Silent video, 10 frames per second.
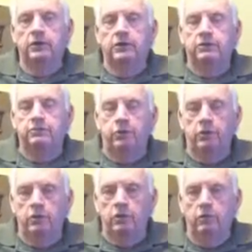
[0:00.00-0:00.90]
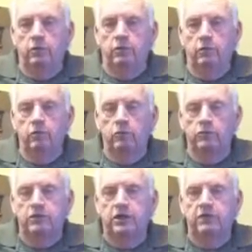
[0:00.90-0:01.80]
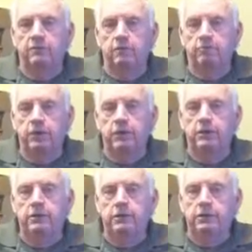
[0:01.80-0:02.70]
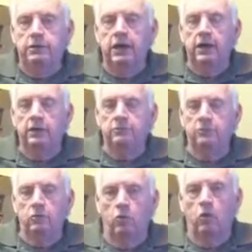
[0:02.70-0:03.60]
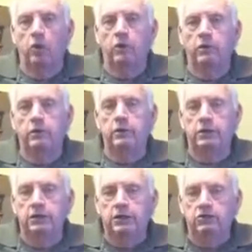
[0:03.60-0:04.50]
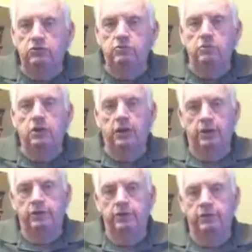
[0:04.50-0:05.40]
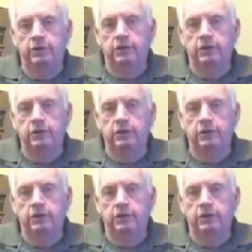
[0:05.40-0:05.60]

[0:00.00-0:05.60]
This pump will save 1 billion gallons of water each month